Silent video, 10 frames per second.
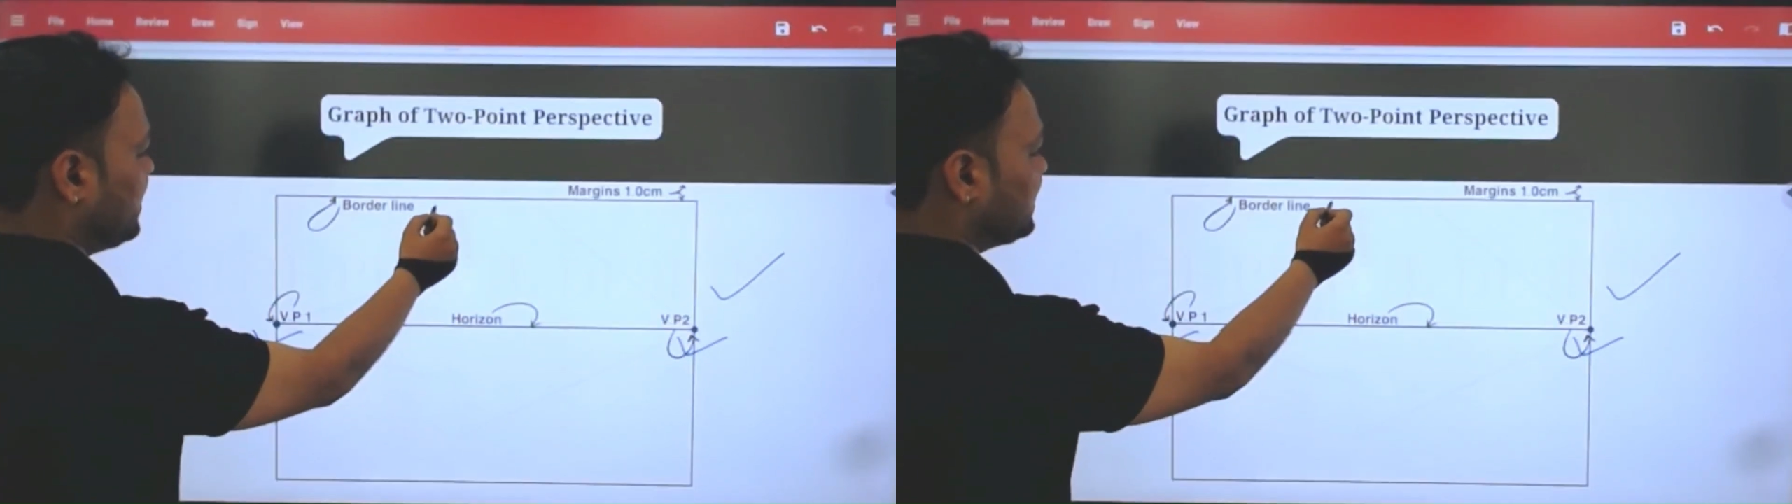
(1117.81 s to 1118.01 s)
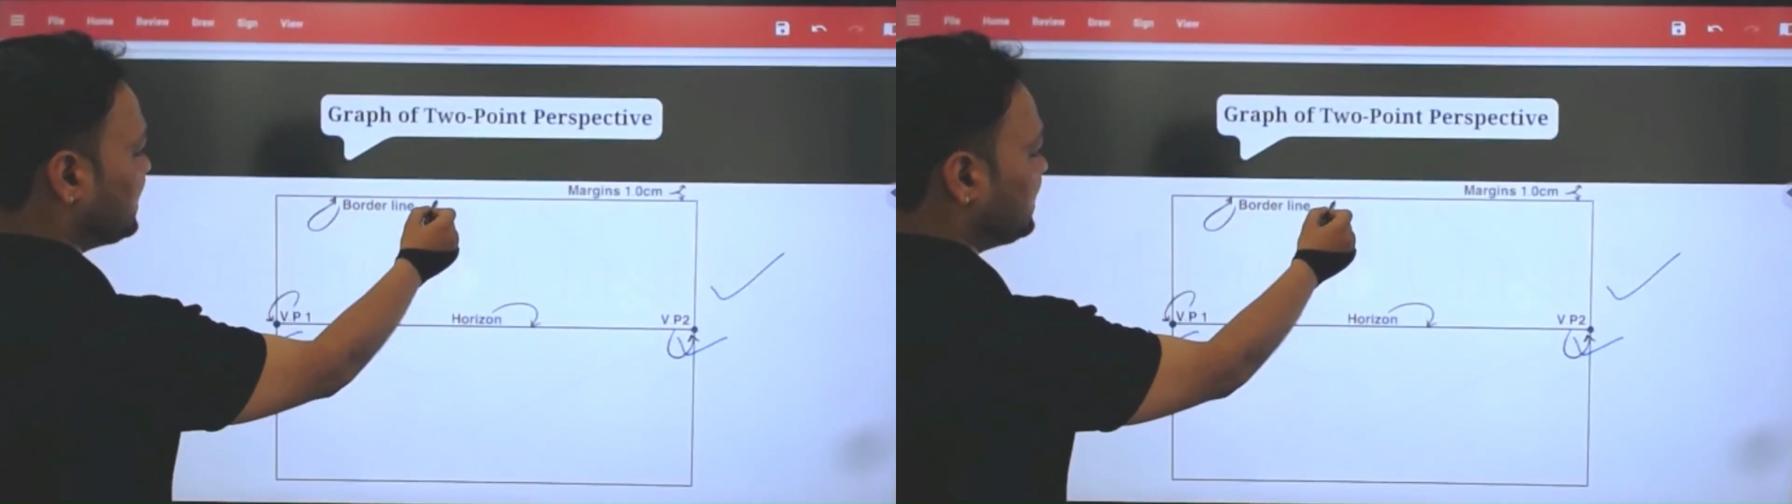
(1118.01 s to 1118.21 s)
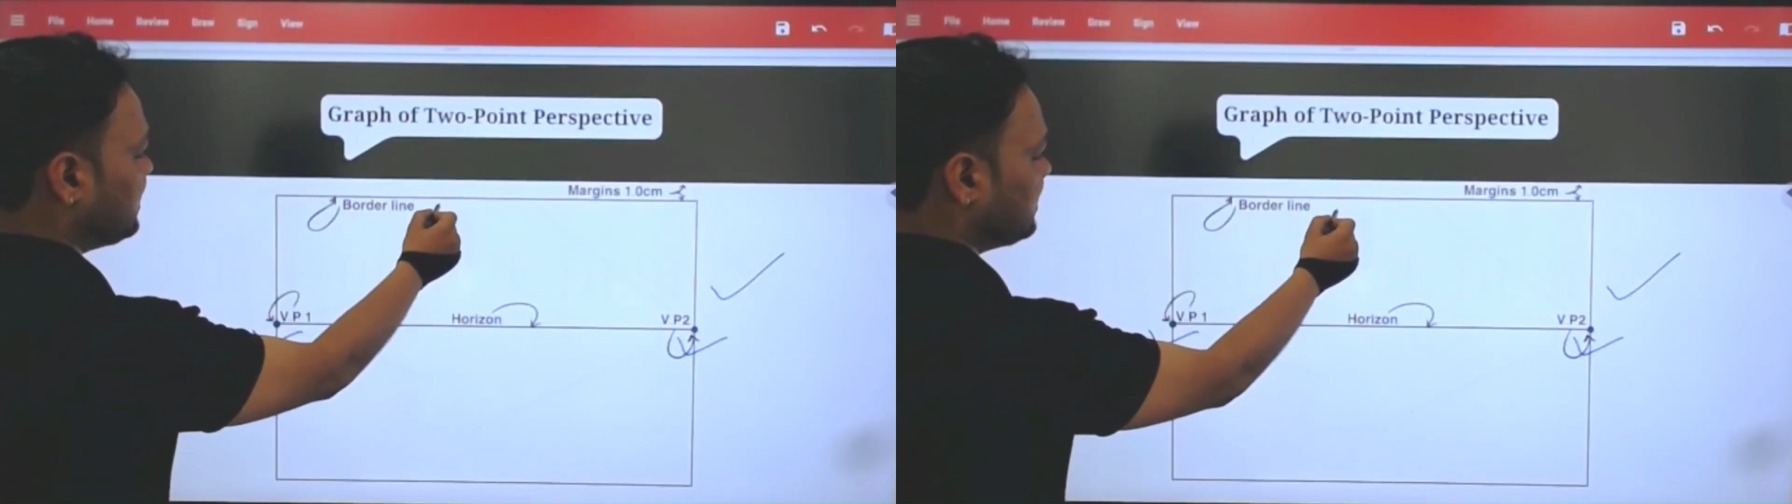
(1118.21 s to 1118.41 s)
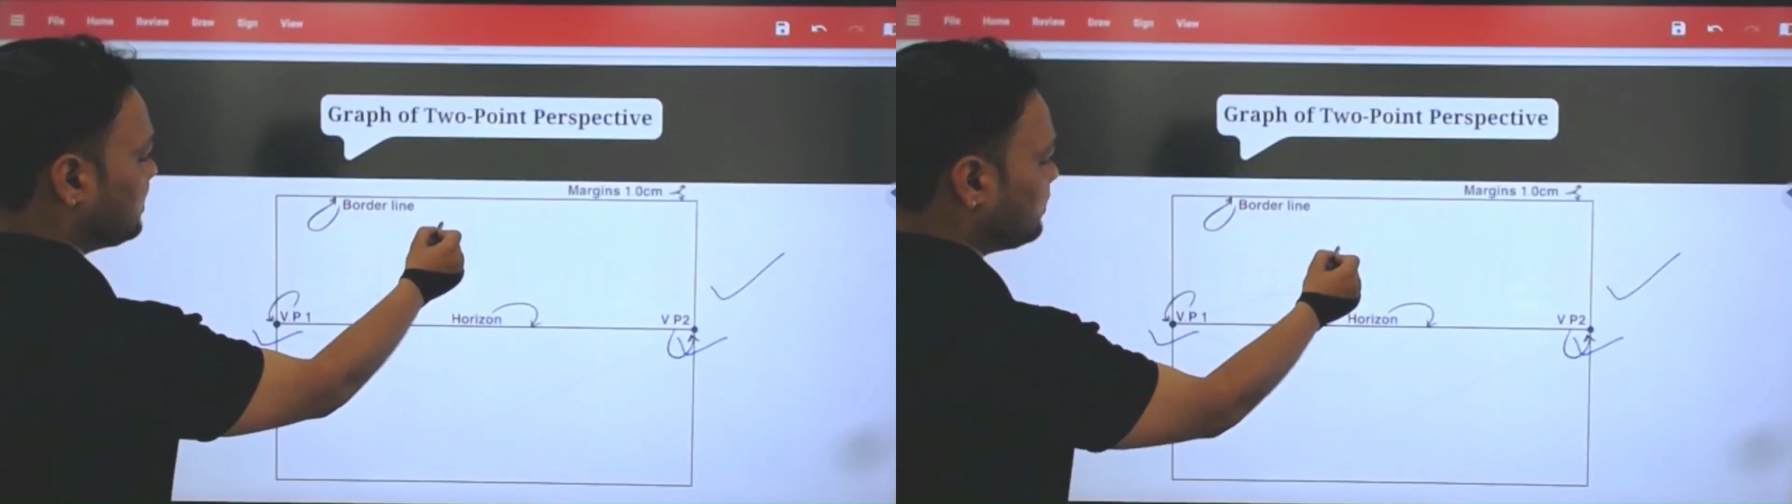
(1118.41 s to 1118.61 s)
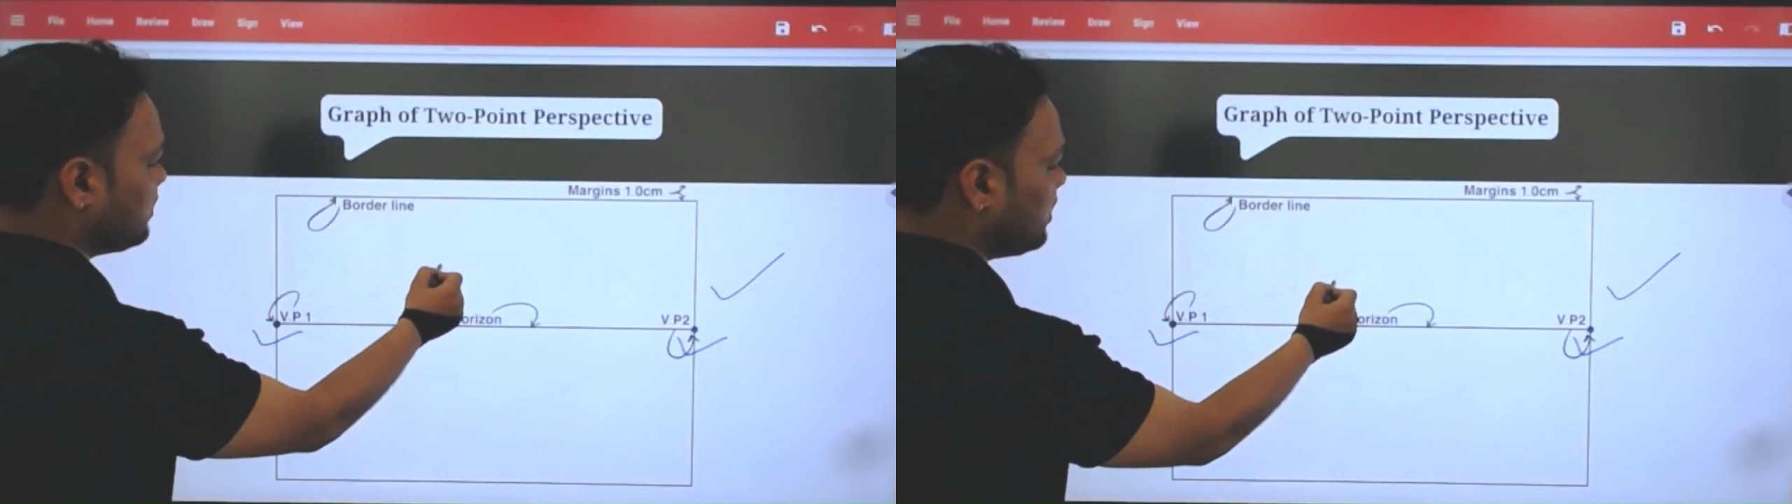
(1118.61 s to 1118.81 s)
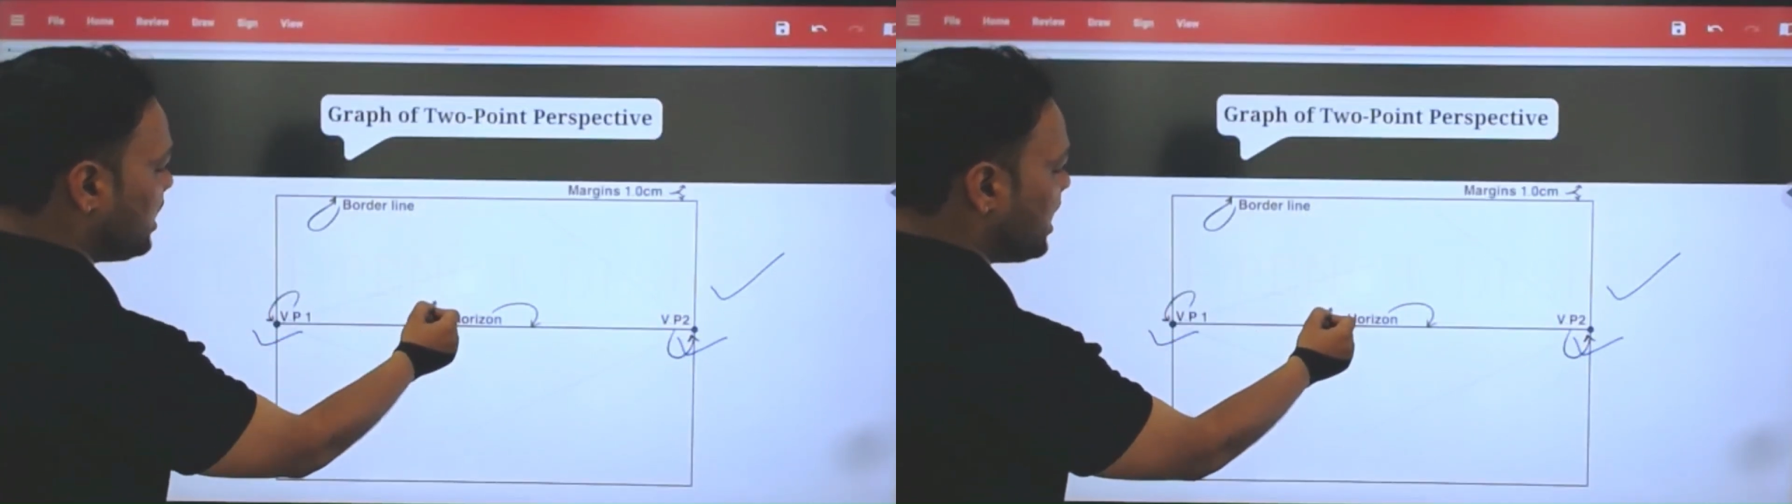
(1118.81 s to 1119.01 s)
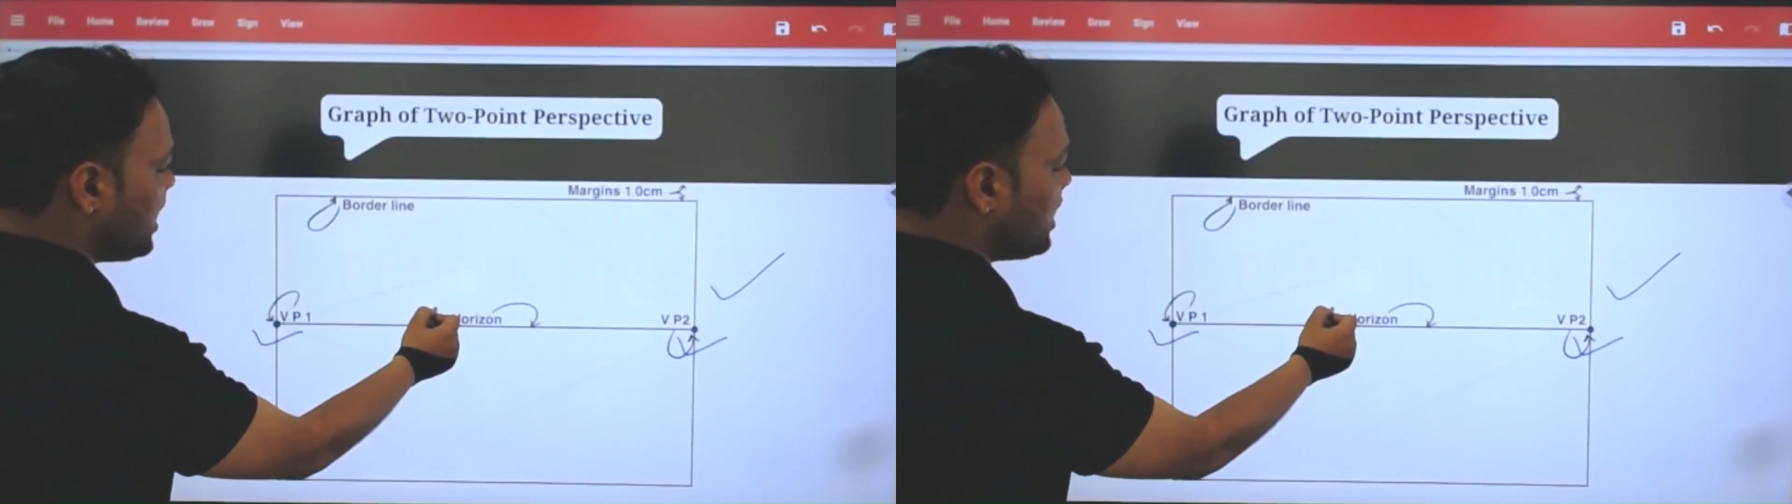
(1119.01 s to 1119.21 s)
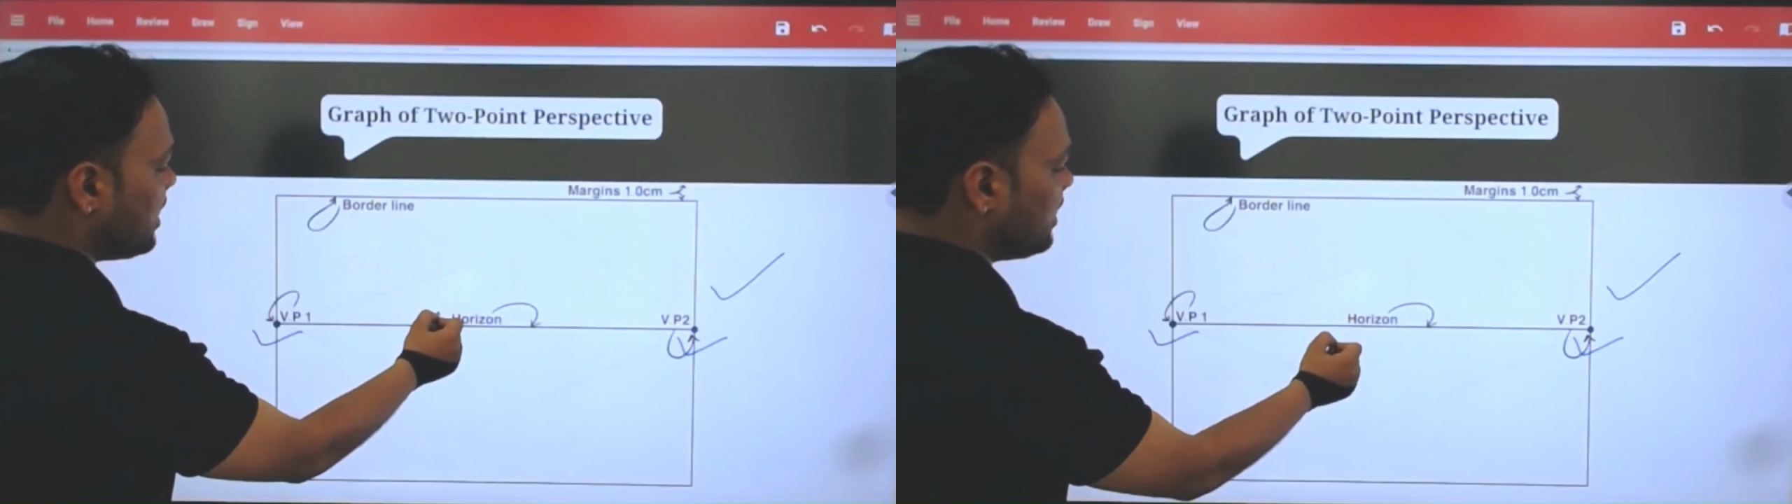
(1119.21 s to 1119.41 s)
this is
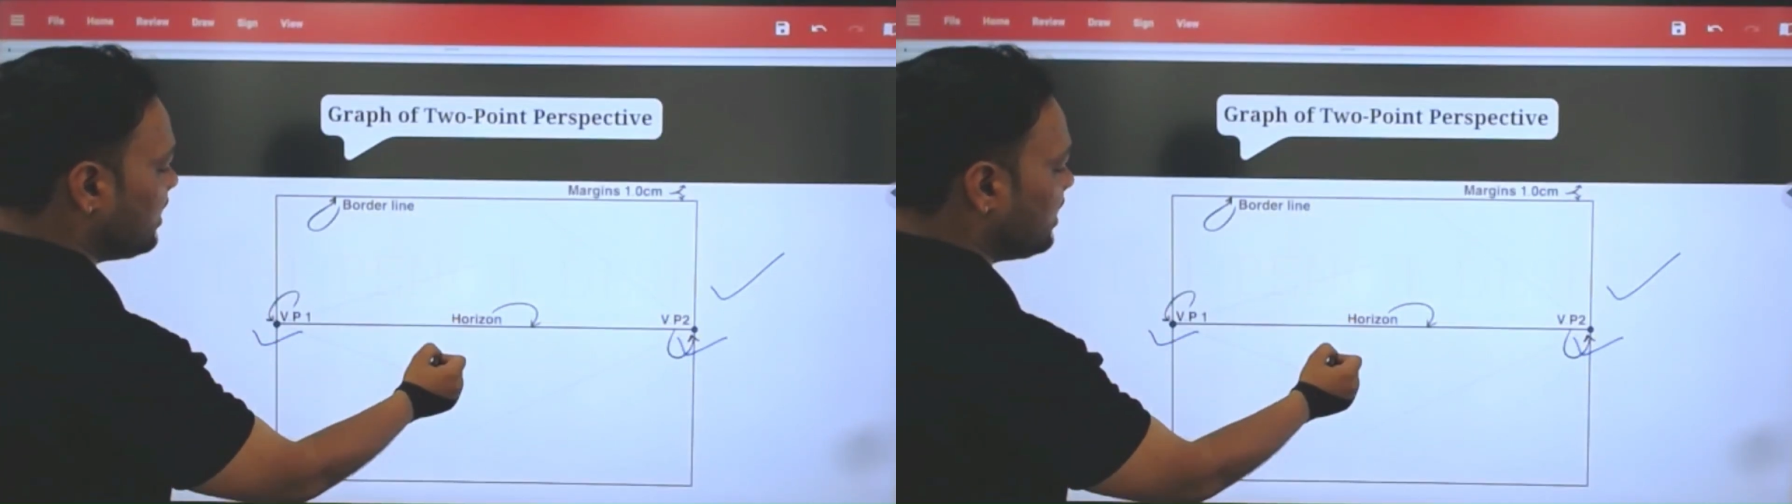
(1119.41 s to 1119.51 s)
A,